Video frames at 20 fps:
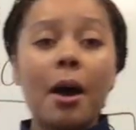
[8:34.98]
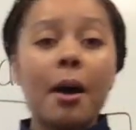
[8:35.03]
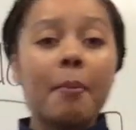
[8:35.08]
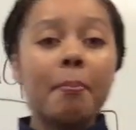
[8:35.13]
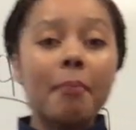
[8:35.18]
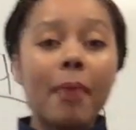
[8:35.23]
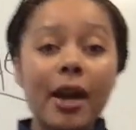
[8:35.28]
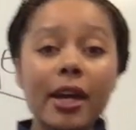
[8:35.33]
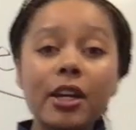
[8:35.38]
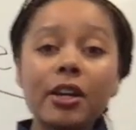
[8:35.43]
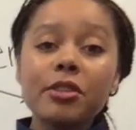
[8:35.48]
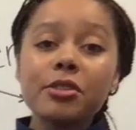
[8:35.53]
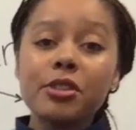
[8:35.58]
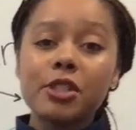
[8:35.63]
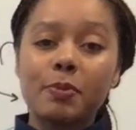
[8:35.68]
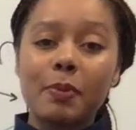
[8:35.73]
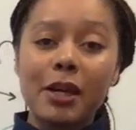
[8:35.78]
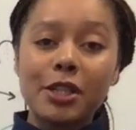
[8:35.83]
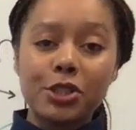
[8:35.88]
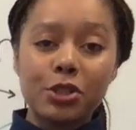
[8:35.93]
Miners are
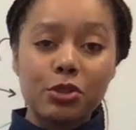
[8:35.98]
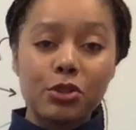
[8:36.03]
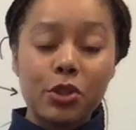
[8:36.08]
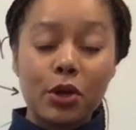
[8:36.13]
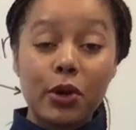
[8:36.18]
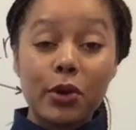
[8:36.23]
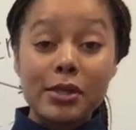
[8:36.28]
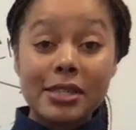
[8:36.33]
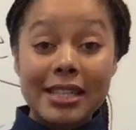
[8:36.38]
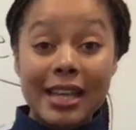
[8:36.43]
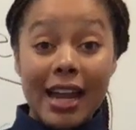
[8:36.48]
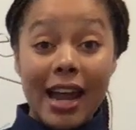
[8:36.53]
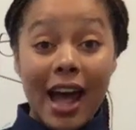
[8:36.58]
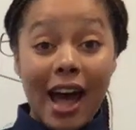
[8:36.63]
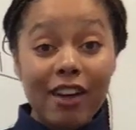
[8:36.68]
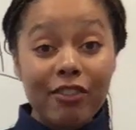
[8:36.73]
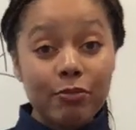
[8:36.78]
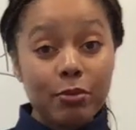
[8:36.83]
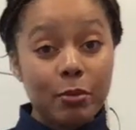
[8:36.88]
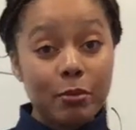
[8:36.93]
special nodes that
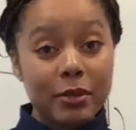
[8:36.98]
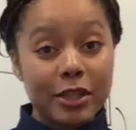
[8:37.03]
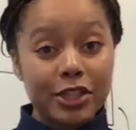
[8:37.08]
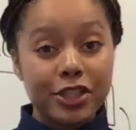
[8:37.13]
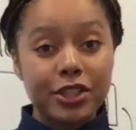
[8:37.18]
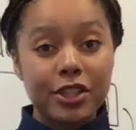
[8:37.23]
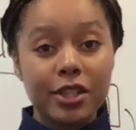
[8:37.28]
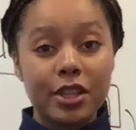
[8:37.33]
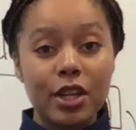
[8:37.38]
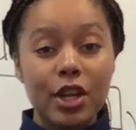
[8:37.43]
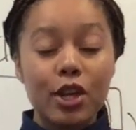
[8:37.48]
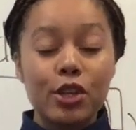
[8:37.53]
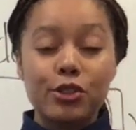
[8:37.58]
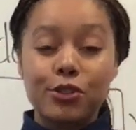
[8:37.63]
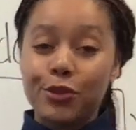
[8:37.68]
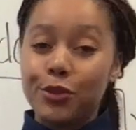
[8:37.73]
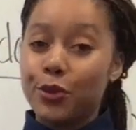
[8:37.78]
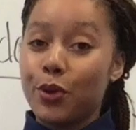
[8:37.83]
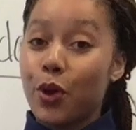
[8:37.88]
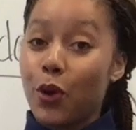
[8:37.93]
have permission
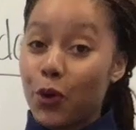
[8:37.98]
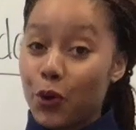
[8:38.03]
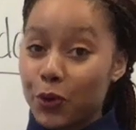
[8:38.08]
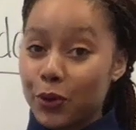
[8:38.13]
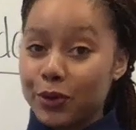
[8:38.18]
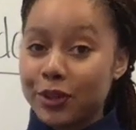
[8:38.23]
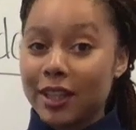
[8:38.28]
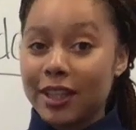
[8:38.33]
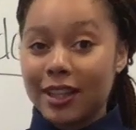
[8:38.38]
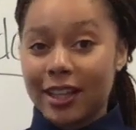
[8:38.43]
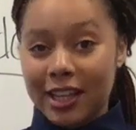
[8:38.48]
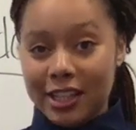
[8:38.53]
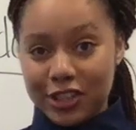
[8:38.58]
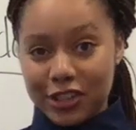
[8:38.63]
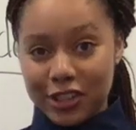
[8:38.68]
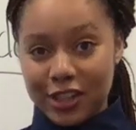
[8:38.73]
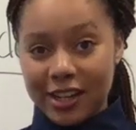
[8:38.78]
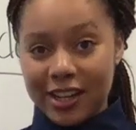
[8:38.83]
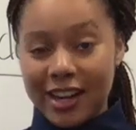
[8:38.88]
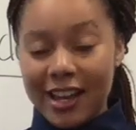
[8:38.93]
to hold the
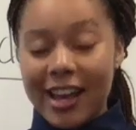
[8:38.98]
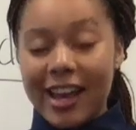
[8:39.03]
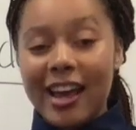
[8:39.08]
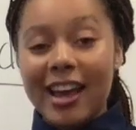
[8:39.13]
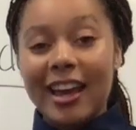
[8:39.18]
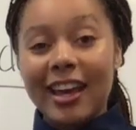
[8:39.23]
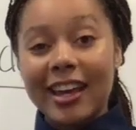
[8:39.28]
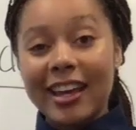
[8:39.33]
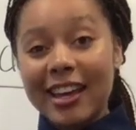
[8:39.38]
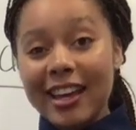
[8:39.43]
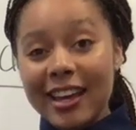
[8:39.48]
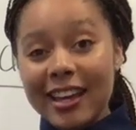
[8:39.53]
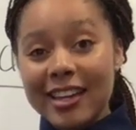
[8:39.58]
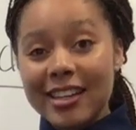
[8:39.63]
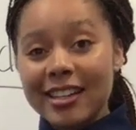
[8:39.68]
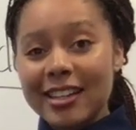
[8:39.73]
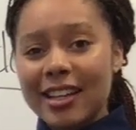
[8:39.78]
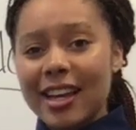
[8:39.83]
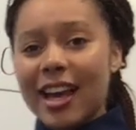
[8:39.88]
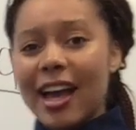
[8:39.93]
ledger.
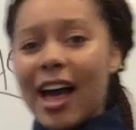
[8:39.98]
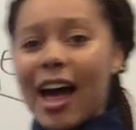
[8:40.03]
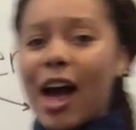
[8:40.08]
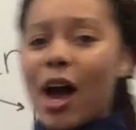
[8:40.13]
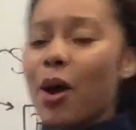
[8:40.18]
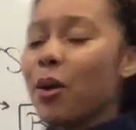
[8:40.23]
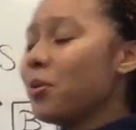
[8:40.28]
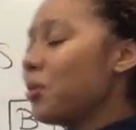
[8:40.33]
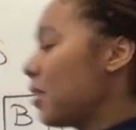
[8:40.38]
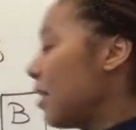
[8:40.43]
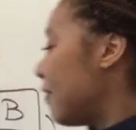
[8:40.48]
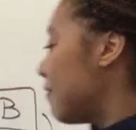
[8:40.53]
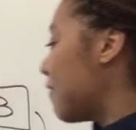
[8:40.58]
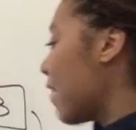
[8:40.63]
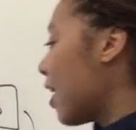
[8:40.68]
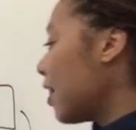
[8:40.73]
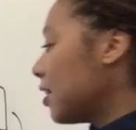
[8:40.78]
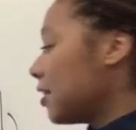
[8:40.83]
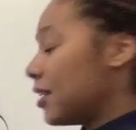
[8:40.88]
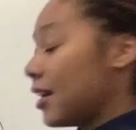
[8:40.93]
And how do they
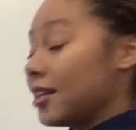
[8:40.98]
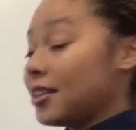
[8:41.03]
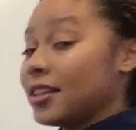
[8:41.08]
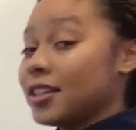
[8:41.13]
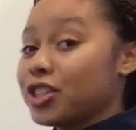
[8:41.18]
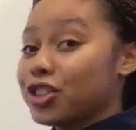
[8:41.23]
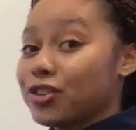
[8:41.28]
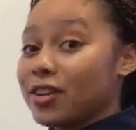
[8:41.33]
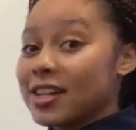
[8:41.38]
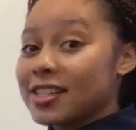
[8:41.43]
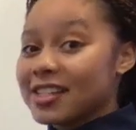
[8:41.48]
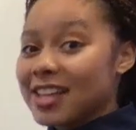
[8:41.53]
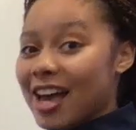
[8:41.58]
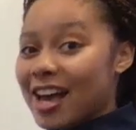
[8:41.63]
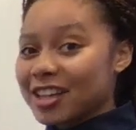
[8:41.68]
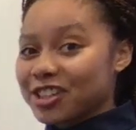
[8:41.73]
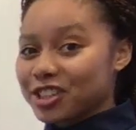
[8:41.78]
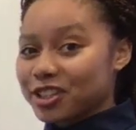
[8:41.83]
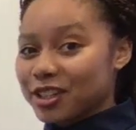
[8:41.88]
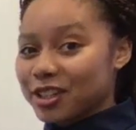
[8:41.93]
validate this
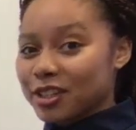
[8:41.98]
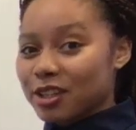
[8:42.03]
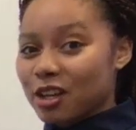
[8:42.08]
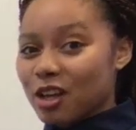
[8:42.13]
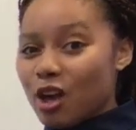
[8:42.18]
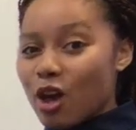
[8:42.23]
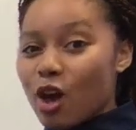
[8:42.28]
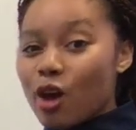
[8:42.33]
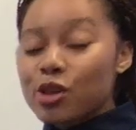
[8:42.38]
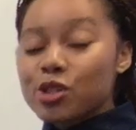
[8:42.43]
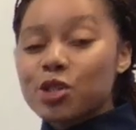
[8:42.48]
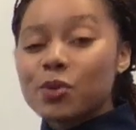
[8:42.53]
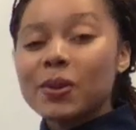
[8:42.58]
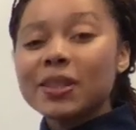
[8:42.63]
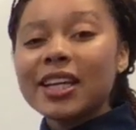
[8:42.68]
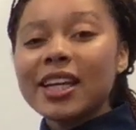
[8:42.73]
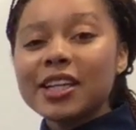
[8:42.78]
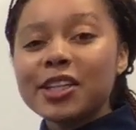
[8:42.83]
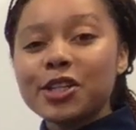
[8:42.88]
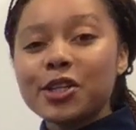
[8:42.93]
transaction? So what
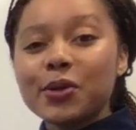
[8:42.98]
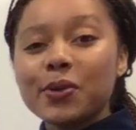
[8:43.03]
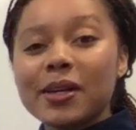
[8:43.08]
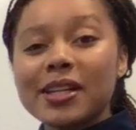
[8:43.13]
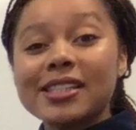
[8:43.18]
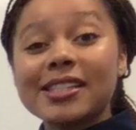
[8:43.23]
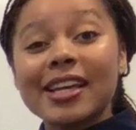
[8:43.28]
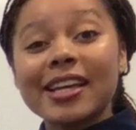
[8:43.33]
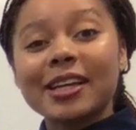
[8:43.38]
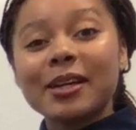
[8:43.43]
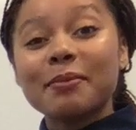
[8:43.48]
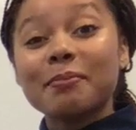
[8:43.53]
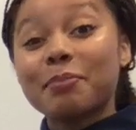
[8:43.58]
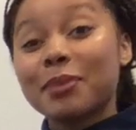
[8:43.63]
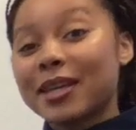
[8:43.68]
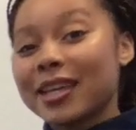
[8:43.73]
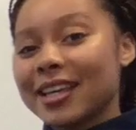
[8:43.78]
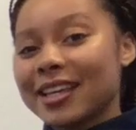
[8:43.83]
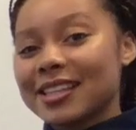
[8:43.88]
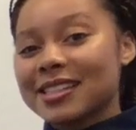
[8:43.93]
they do is they
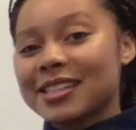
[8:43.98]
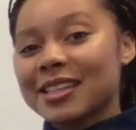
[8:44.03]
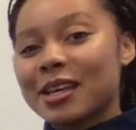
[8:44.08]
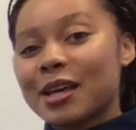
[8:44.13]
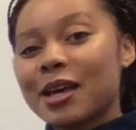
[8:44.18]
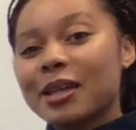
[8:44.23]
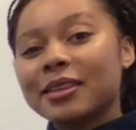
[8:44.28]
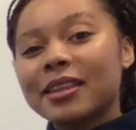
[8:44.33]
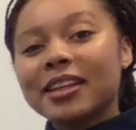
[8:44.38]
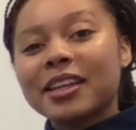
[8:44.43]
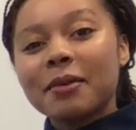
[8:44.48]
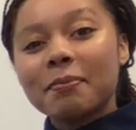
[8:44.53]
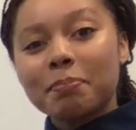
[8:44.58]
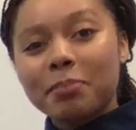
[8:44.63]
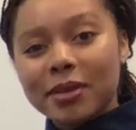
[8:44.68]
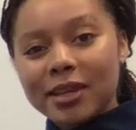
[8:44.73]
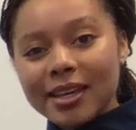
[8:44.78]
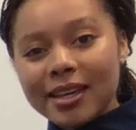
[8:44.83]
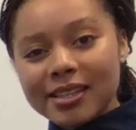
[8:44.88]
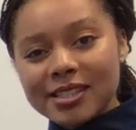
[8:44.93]
compete. They
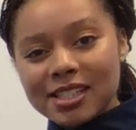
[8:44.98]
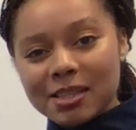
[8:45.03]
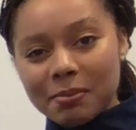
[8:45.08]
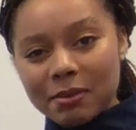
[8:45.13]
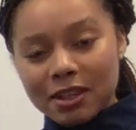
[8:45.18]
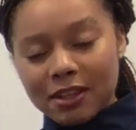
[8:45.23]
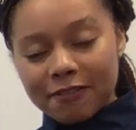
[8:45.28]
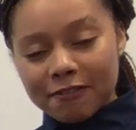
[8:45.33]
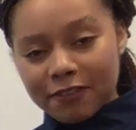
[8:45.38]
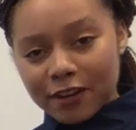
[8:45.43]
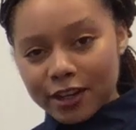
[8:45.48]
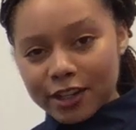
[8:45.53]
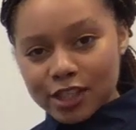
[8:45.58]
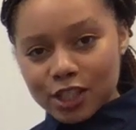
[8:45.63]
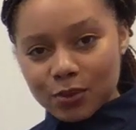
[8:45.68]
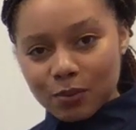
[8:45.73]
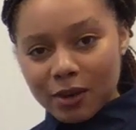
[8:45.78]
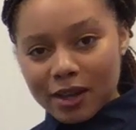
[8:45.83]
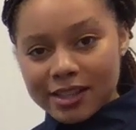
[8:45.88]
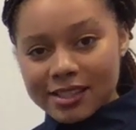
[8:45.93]
compete to be the
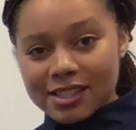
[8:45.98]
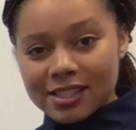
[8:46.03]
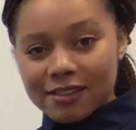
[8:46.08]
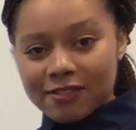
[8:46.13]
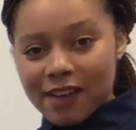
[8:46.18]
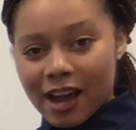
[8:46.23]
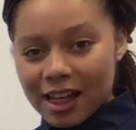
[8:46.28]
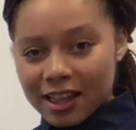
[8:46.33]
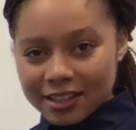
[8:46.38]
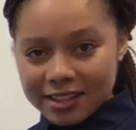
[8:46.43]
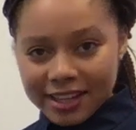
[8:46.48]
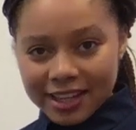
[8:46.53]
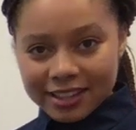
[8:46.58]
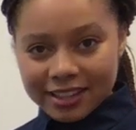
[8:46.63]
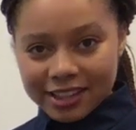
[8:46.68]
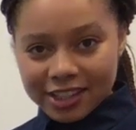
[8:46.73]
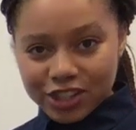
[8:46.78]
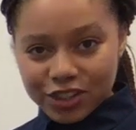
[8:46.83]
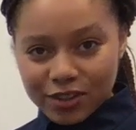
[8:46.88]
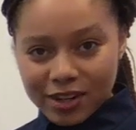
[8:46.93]
first one to validate
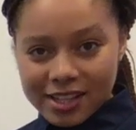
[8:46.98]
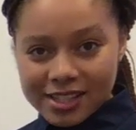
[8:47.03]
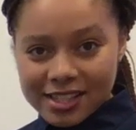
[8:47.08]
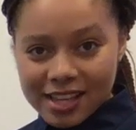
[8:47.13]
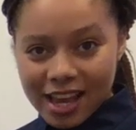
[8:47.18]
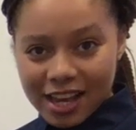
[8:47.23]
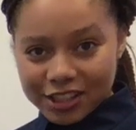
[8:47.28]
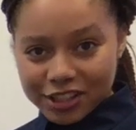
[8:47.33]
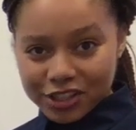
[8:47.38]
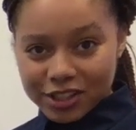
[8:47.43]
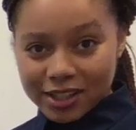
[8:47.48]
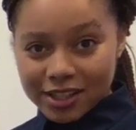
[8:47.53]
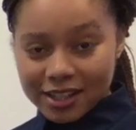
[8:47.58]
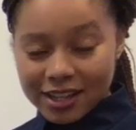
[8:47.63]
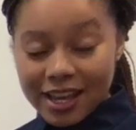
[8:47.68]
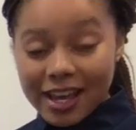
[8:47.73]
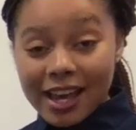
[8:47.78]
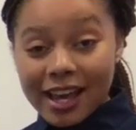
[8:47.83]
this transaction.